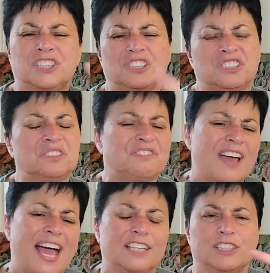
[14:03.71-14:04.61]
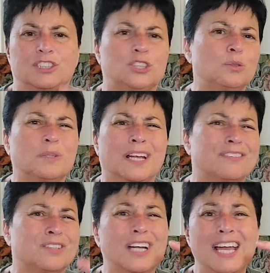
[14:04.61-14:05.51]
you're too fat, you're too
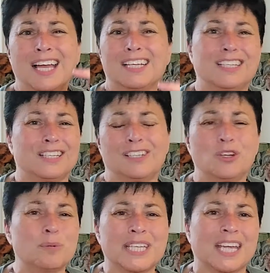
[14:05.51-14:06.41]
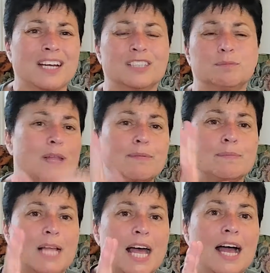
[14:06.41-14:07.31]
whatever, nobody cares, blah, blah,
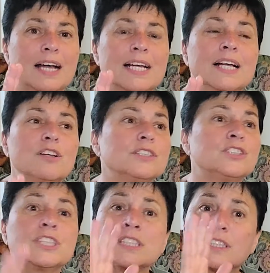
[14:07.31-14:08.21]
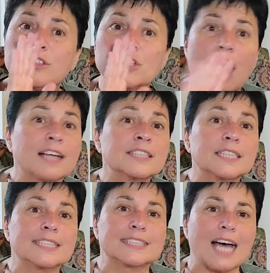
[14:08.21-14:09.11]
blah, just toss it
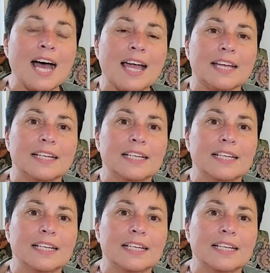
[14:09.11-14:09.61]
aside.